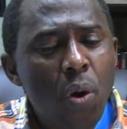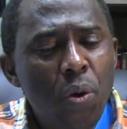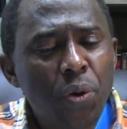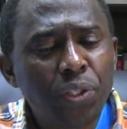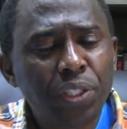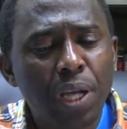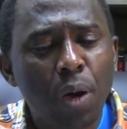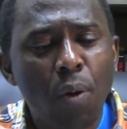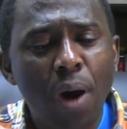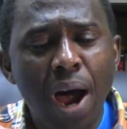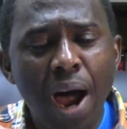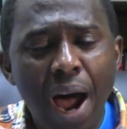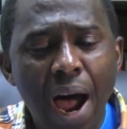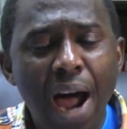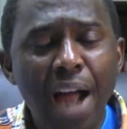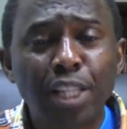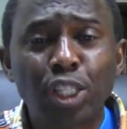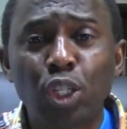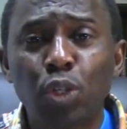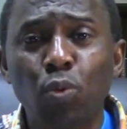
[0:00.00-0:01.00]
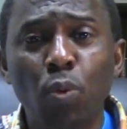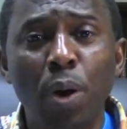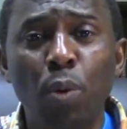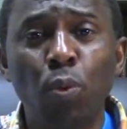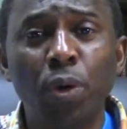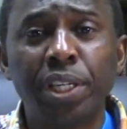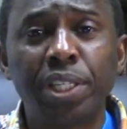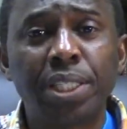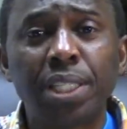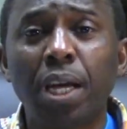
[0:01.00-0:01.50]
our hearts when we
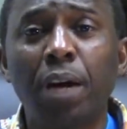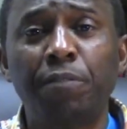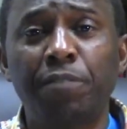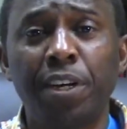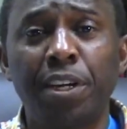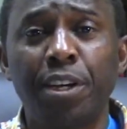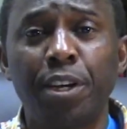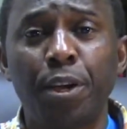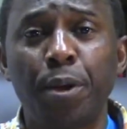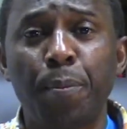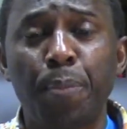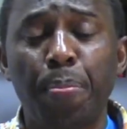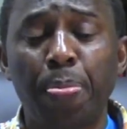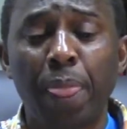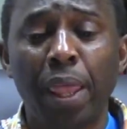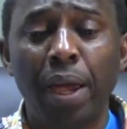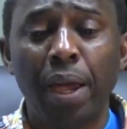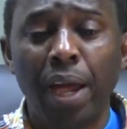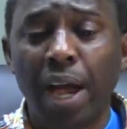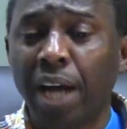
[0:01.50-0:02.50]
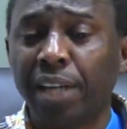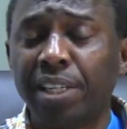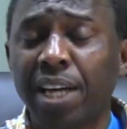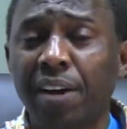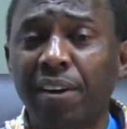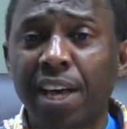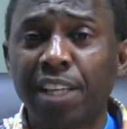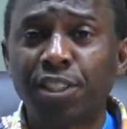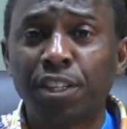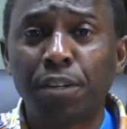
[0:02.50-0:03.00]
suffer, and there are
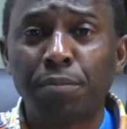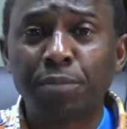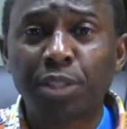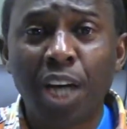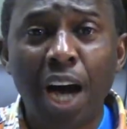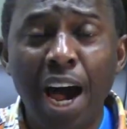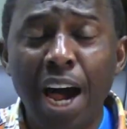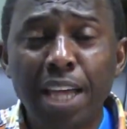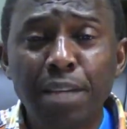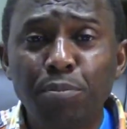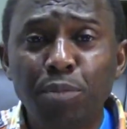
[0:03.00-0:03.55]
some times